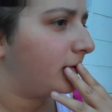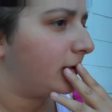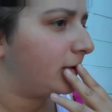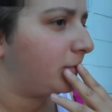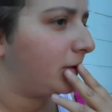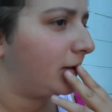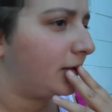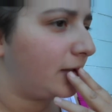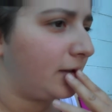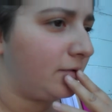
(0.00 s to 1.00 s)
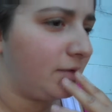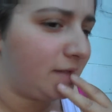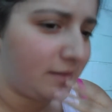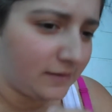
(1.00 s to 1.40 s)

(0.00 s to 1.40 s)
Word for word: Did something attack you in